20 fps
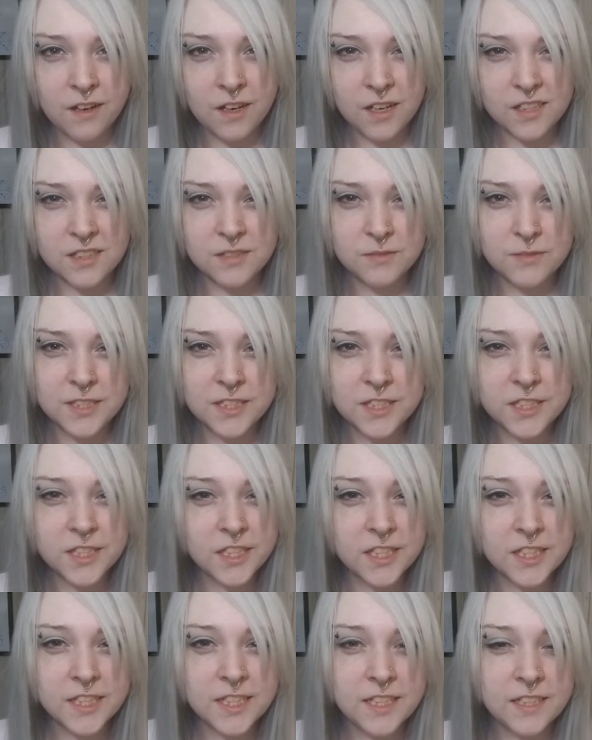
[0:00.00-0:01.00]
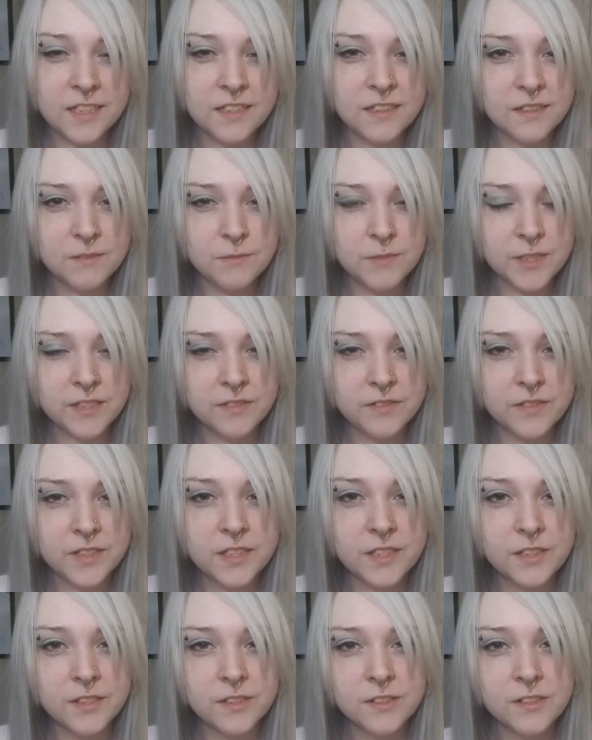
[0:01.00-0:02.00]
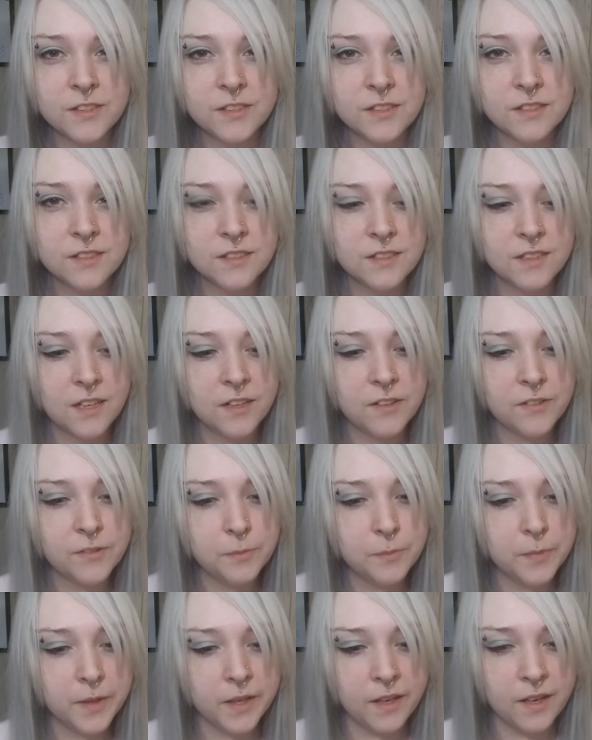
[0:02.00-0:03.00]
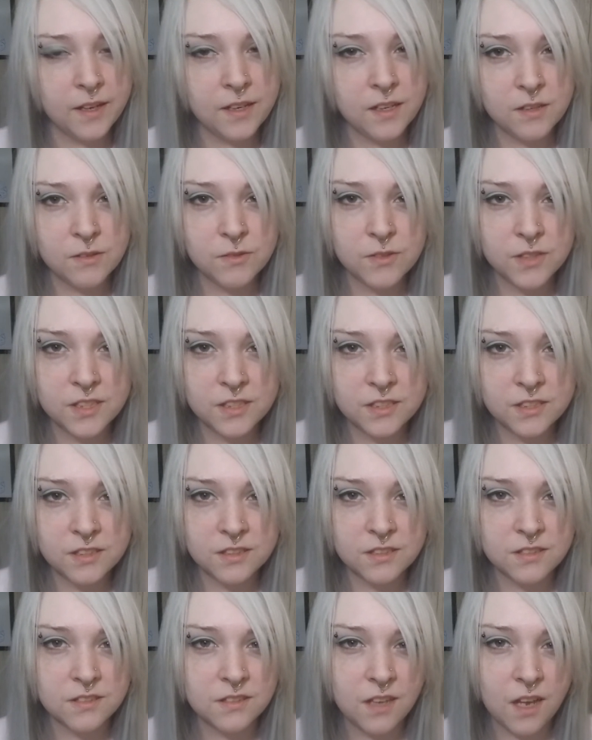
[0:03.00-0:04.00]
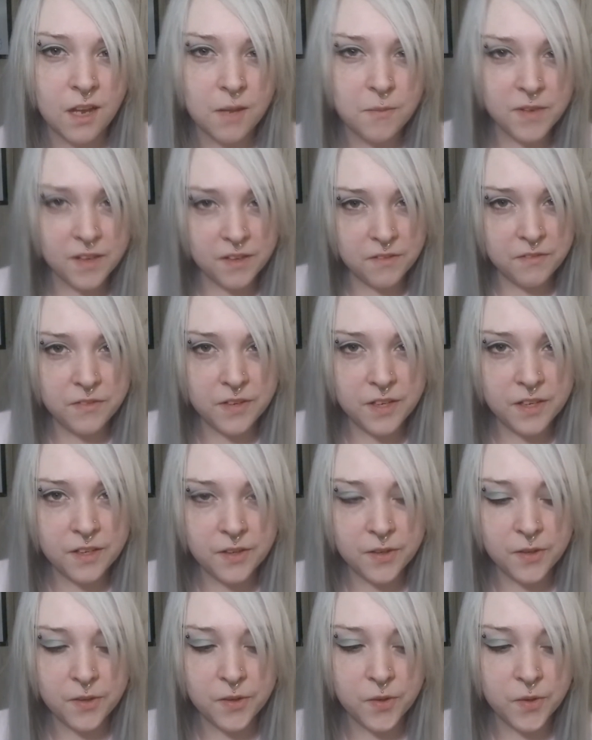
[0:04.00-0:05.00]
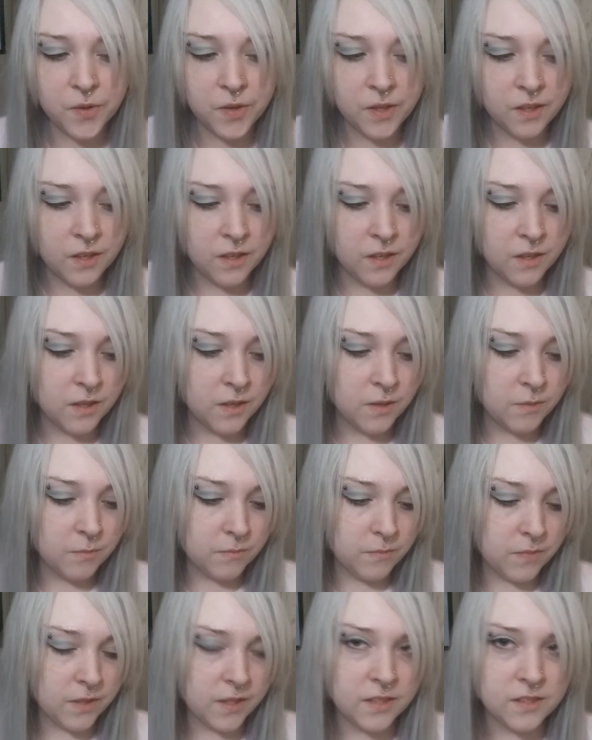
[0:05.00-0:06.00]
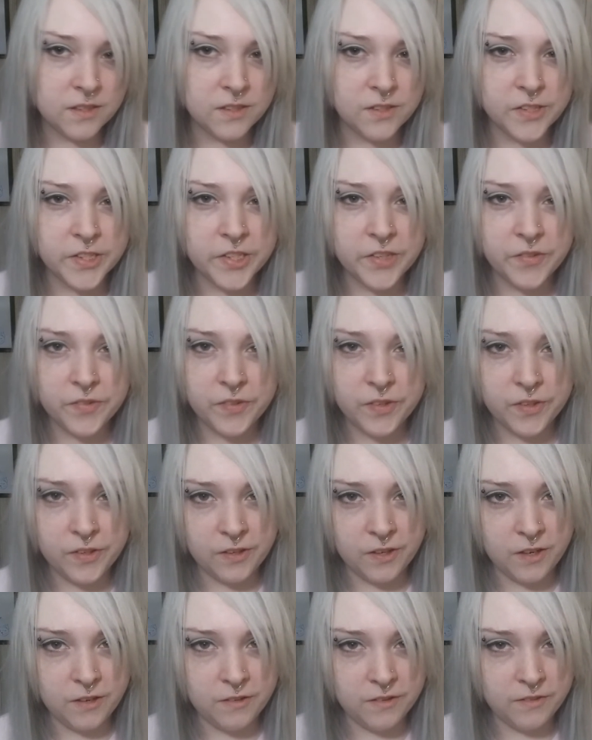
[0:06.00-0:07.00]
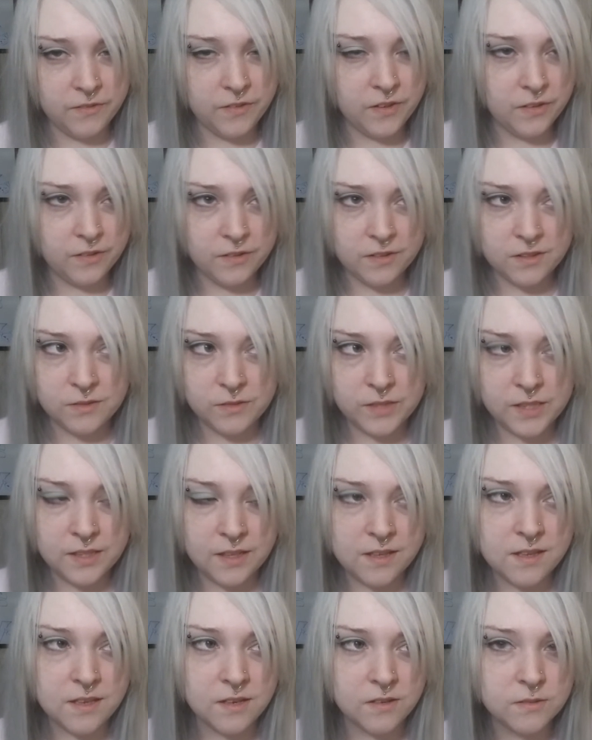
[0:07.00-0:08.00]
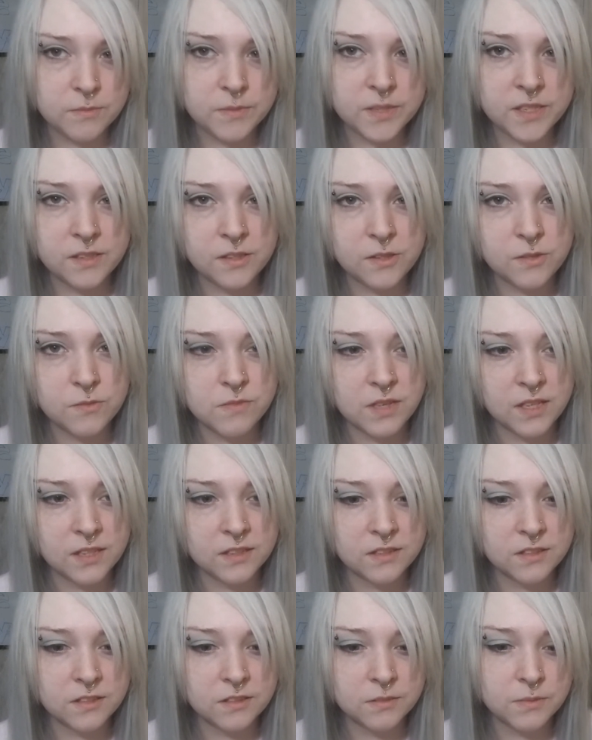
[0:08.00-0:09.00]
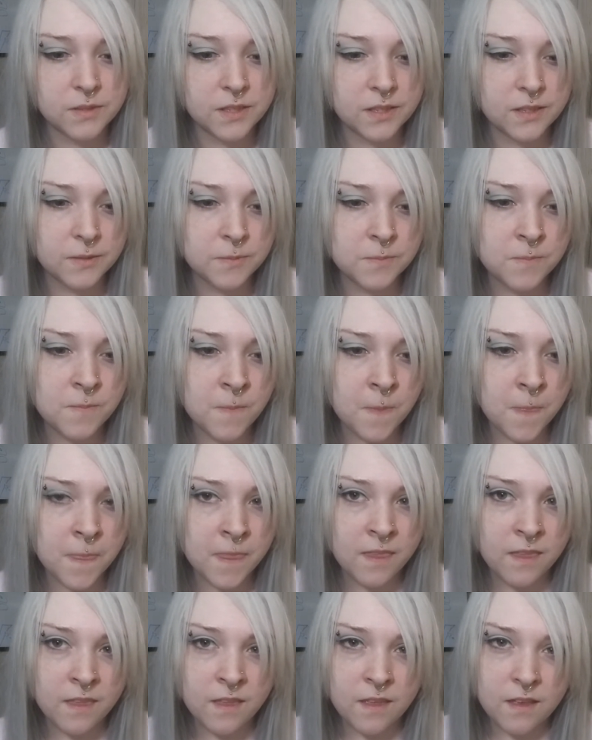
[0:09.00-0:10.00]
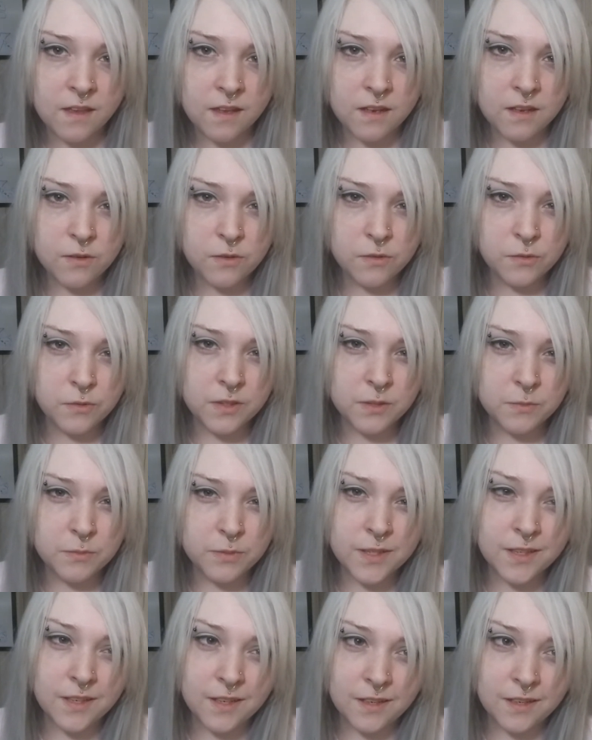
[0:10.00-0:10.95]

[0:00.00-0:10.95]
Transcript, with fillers: hard to be cheery and make a video and stuff, but I didn't want to just not make a video. But doing a, re a review this week I think would be too much, but I don't want to put